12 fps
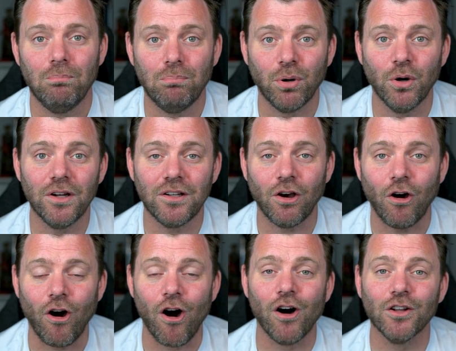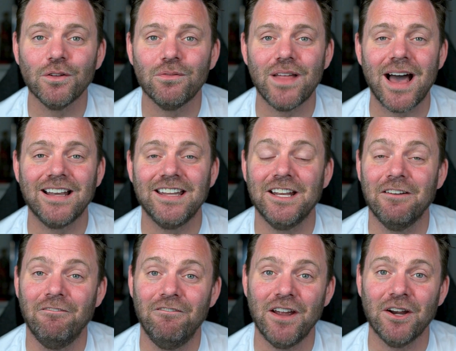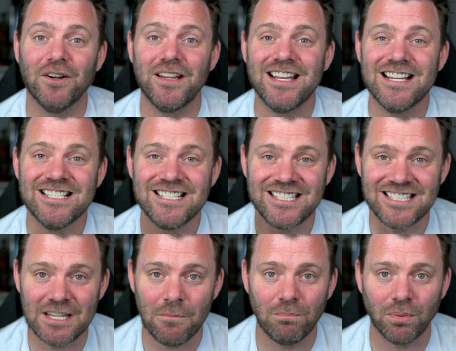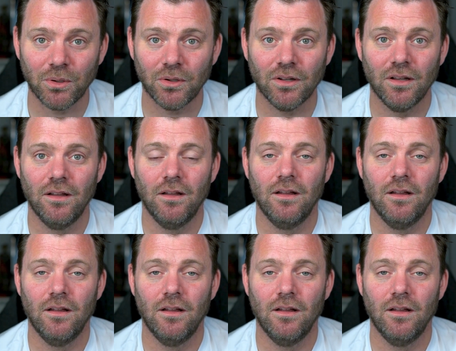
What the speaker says: Put all of that in a very simple